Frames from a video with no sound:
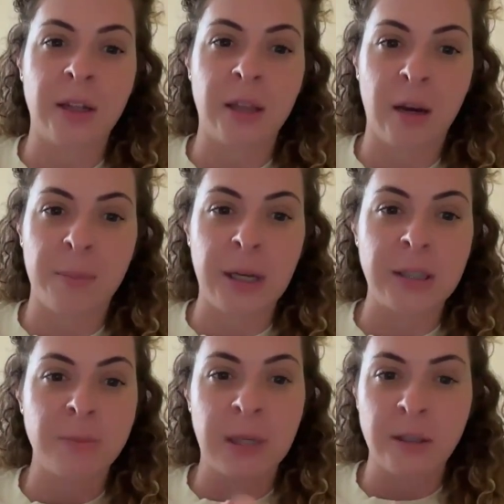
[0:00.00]
a
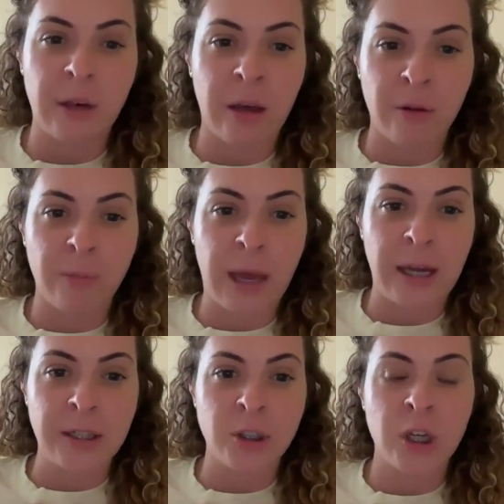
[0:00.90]
therapist, mental health
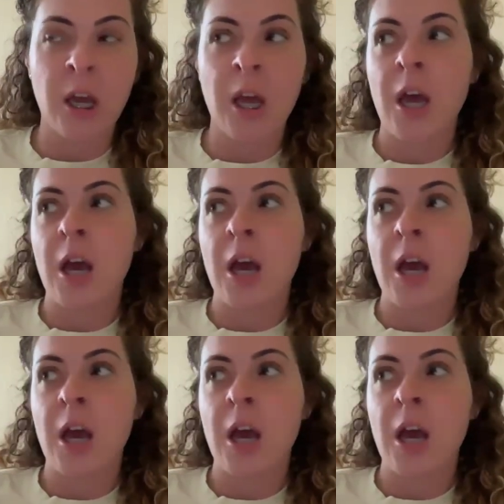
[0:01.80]
match.